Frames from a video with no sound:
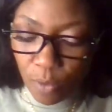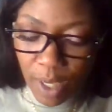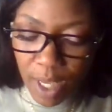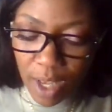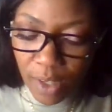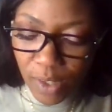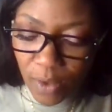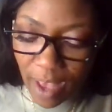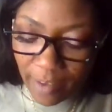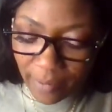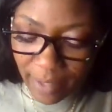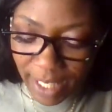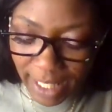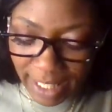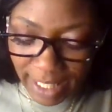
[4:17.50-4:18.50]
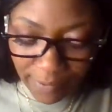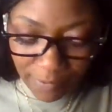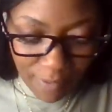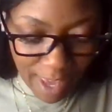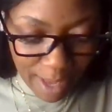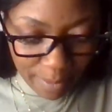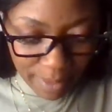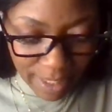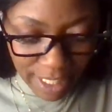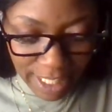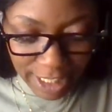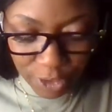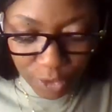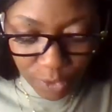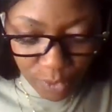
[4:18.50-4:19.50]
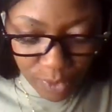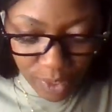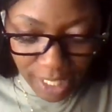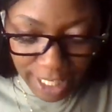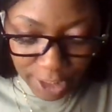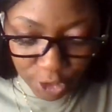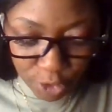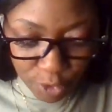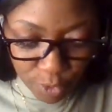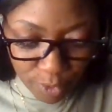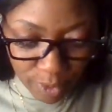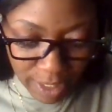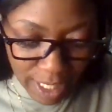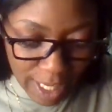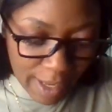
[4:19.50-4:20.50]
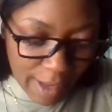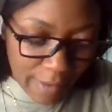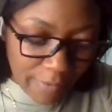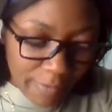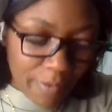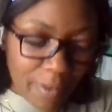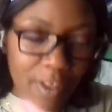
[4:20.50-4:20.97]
We also have healing family issues and true love.